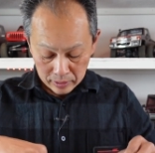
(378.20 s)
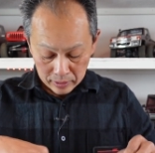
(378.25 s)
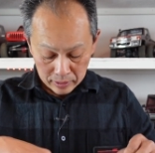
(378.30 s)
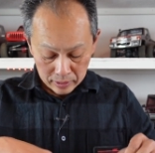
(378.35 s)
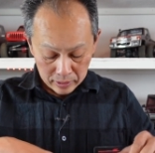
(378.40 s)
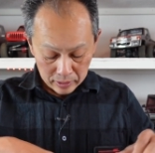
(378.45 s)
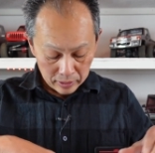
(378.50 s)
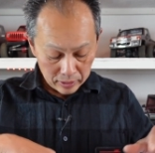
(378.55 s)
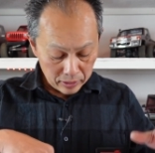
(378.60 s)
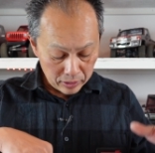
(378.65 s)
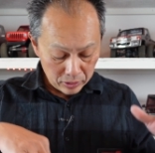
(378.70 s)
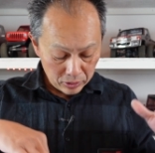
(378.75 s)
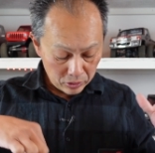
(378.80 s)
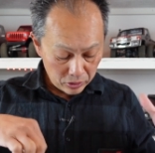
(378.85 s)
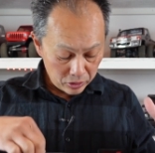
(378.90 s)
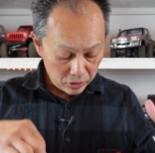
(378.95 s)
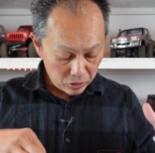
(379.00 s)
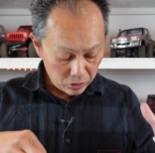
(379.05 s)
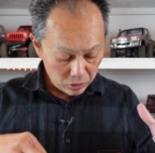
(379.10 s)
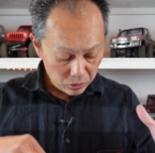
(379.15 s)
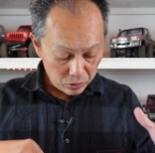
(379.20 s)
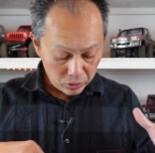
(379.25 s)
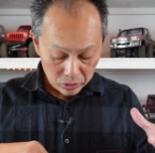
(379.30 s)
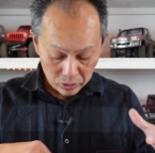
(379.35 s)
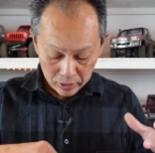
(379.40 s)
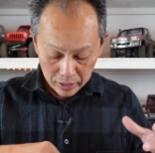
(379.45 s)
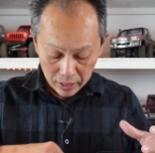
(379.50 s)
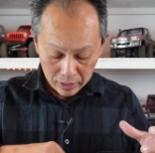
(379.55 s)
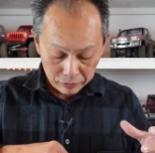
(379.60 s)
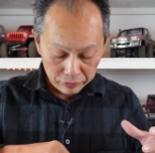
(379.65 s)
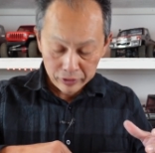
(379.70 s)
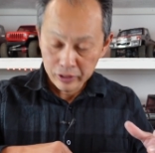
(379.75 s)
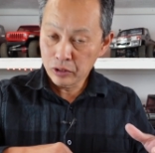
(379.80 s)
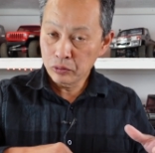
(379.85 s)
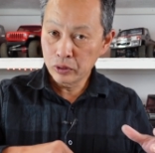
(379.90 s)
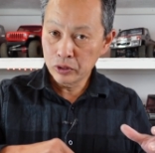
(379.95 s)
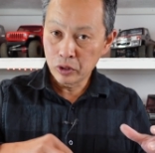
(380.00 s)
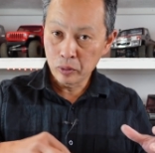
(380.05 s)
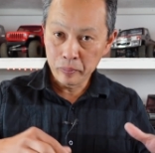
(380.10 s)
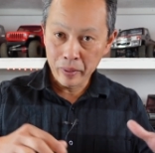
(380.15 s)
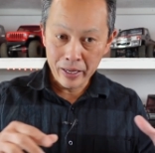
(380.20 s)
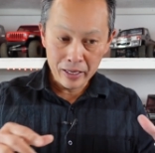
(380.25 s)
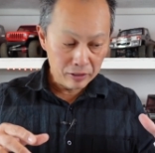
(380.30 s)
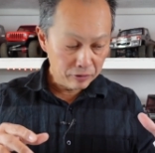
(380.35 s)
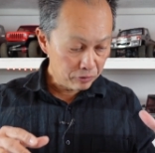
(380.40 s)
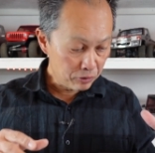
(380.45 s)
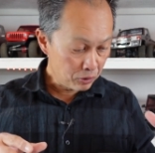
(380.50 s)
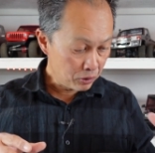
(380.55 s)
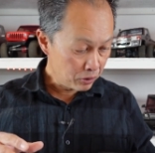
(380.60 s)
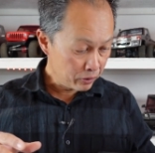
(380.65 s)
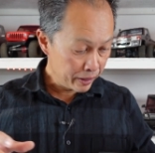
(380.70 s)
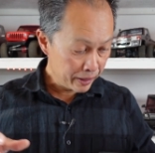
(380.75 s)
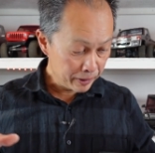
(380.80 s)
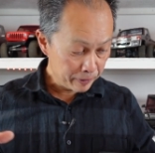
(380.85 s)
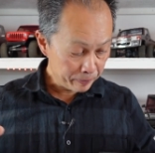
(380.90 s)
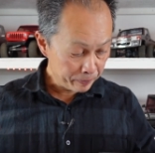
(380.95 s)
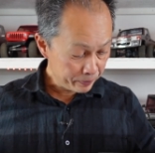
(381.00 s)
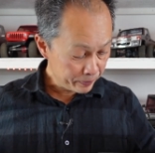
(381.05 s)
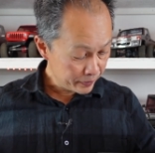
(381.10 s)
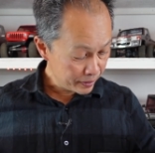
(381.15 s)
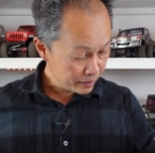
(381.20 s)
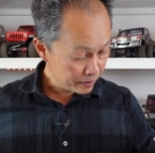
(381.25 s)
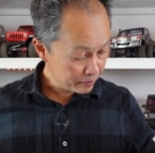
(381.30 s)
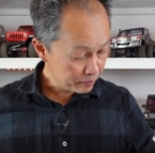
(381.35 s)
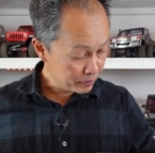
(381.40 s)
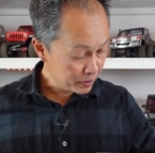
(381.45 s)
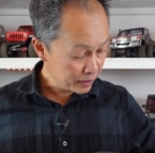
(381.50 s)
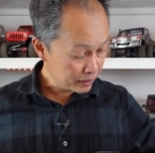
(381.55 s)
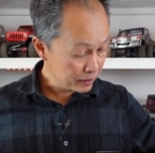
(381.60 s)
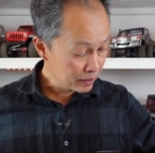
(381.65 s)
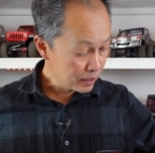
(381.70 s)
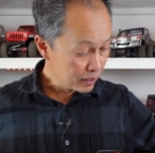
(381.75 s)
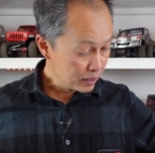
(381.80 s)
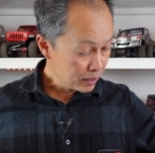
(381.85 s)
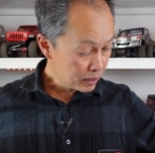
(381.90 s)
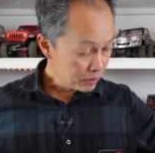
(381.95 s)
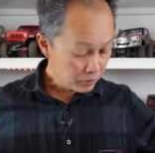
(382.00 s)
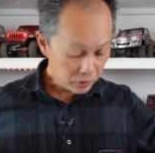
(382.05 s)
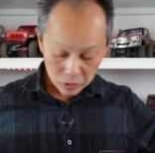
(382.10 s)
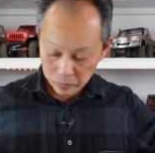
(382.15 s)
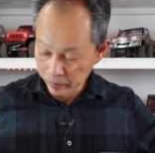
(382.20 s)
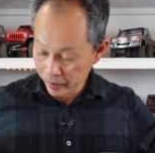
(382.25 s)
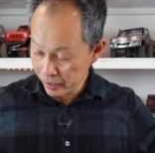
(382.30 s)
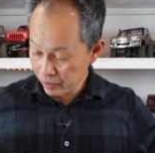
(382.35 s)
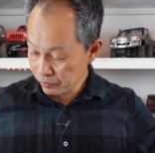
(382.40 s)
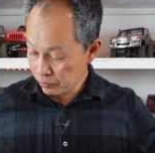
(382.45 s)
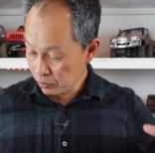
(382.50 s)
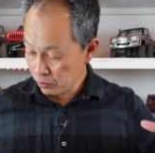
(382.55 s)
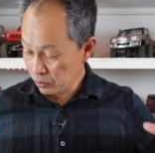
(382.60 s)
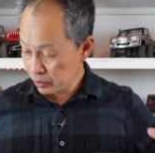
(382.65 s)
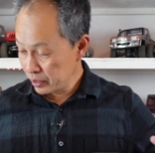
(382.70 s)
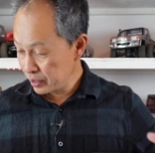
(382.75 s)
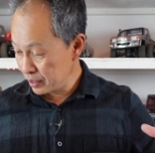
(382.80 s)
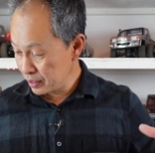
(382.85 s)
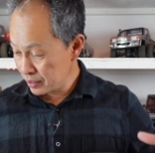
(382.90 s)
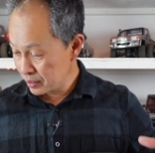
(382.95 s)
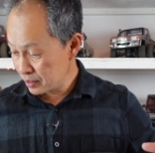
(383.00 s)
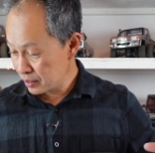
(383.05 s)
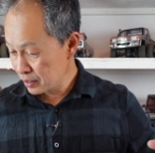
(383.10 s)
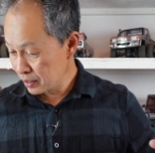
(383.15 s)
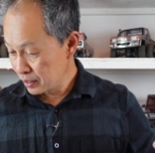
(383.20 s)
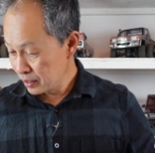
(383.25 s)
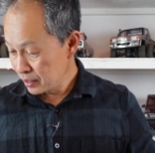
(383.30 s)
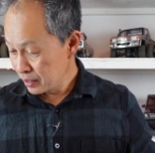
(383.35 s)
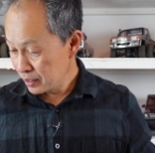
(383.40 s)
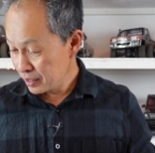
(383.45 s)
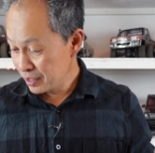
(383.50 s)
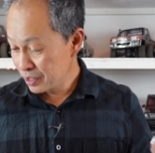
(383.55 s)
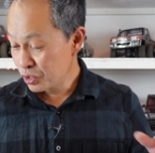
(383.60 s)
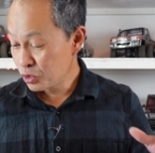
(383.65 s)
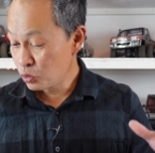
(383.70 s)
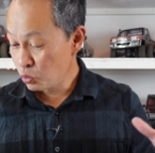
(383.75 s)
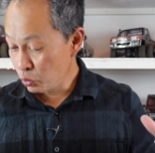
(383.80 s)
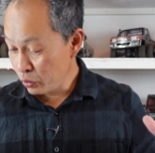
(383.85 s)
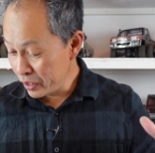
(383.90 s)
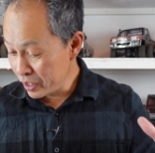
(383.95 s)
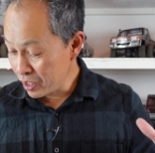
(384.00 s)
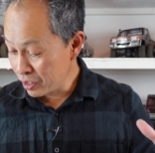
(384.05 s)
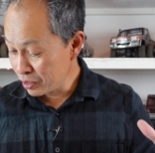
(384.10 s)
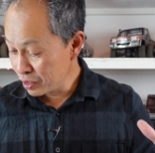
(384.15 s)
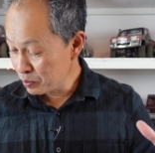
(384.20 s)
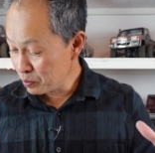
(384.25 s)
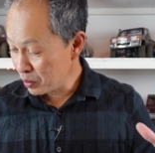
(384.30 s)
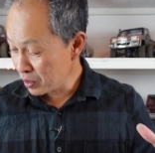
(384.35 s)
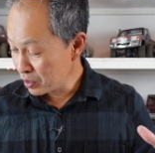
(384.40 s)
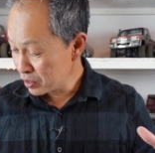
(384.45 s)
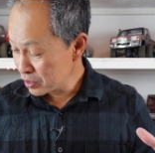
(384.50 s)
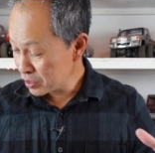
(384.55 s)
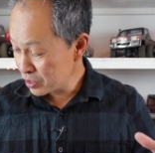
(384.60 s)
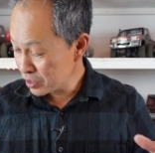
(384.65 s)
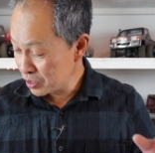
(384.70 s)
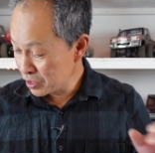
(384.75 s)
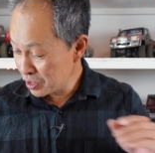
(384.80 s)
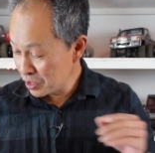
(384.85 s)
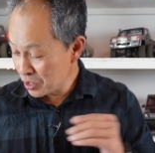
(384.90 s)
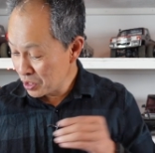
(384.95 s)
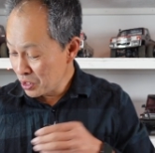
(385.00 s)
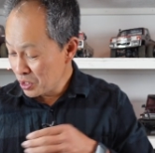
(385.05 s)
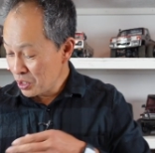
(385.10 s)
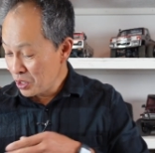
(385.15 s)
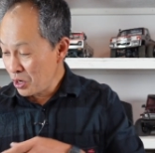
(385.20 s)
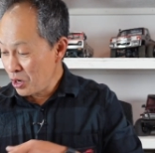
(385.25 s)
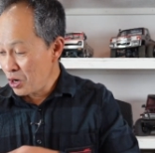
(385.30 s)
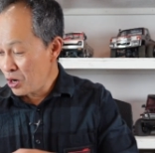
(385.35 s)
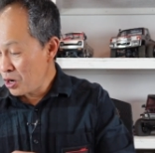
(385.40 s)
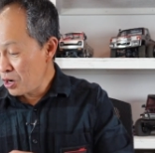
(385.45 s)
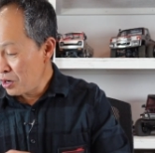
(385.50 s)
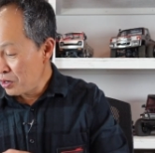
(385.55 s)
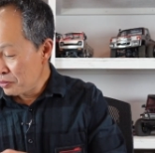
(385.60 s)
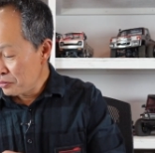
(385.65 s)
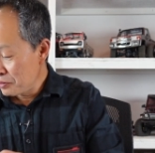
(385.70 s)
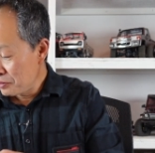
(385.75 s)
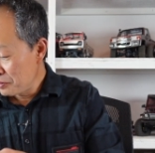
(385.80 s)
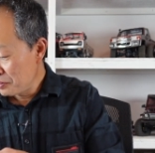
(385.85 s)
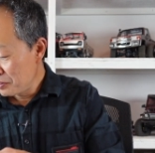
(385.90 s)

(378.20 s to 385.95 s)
uh, you, you know you, you got to figure what you're paying for, right? But what you're paying for is is three hundred parts of